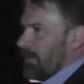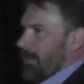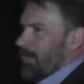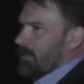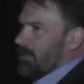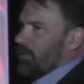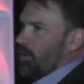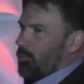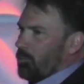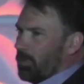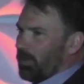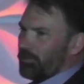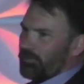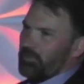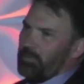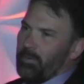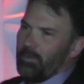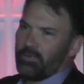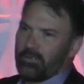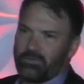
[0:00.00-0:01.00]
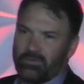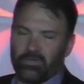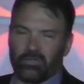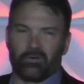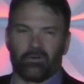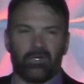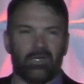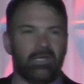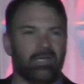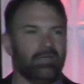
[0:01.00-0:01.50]
multiple
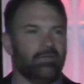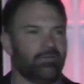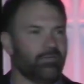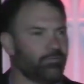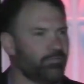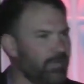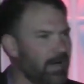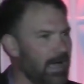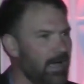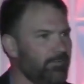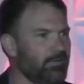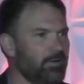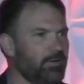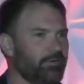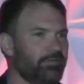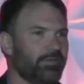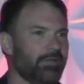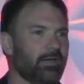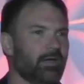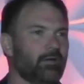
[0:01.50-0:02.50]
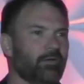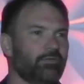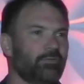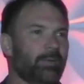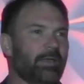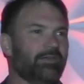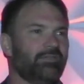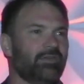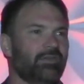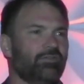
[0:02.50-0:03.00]
degrees, 5 years in the aerospace